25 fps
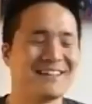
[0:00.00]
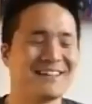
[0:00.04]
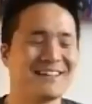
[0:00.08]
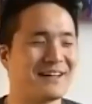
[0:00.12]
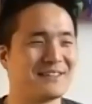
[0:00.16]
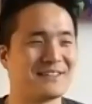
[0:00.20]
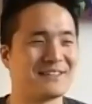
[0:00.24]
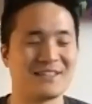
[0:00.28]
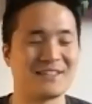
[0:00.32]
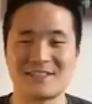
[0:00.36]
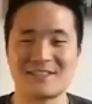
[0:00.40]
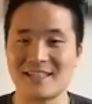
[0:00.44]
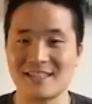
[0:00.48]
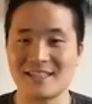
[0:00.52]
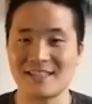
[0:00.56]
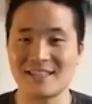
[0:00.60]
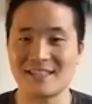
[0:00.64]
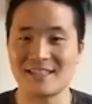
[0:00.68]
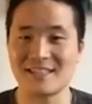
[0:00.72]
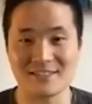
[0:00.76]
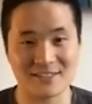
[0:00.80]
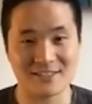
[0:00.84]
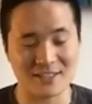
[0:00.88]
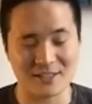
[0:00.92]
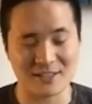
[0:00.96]
No,
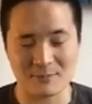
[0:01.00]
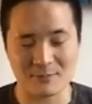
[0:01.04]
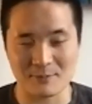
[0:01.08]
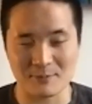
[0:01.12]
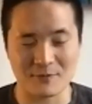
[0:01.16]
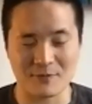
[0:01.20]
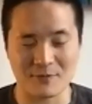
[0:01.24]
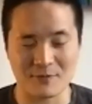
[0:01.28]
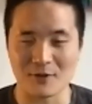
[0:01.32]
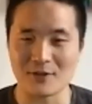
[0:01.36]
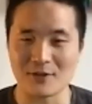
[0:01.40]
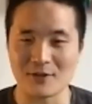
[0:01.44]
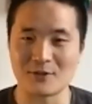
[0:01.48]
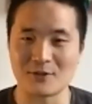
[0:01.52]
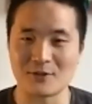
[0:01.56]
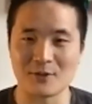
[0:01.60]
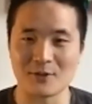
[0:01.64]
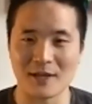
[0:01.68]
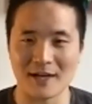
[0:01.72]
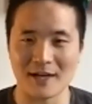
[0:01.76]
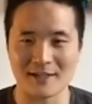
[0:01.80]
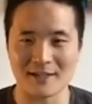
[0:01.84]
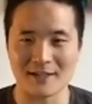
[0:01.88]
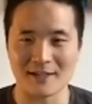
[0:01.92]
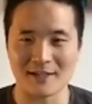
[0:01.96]
just before you do
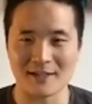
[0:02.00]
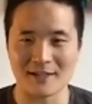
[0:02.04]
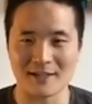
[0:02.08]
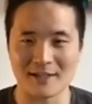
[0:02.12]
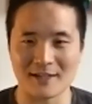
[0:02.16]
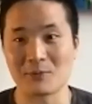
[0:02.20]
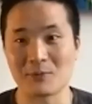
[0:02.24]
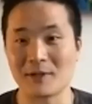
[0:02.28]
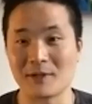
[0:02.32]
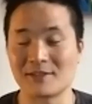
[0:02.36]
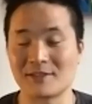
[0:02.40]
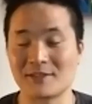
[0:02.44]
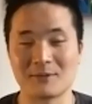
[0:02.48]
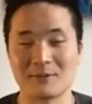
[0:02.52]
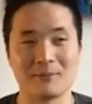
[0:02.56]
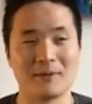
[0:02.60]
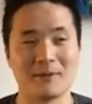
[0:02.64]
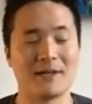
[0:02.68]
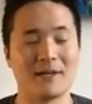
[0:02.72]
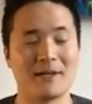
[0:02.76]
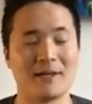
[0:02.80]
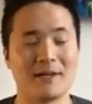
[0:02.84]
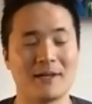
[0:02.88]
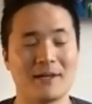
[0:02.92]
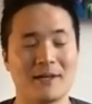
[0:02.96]
that, because I don't want you to waste
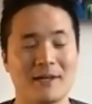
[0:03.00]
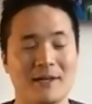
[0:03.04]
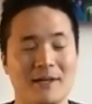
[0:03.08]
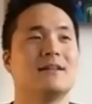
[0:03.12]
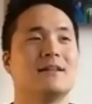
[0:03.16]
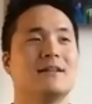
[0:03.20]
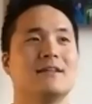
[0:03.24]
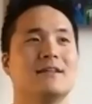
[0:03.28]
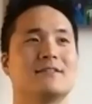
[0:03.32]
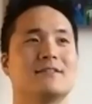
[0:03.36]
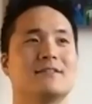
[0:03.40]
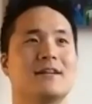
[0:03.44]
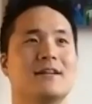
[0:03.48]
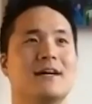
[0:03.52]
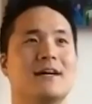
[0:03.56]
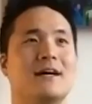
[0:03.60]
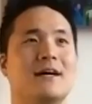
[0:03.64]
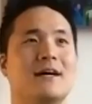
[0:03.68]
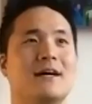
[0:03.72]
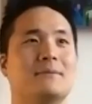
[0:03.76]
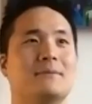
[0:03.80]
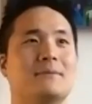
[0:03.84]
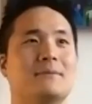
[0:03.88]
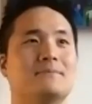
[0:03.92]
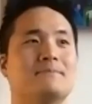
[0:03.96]
your money, is
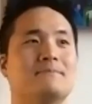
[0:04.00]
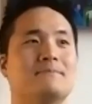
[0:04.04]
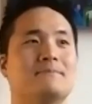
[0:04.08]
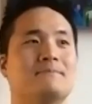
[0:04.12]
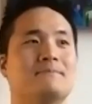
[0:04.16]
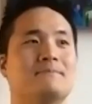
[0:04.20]
a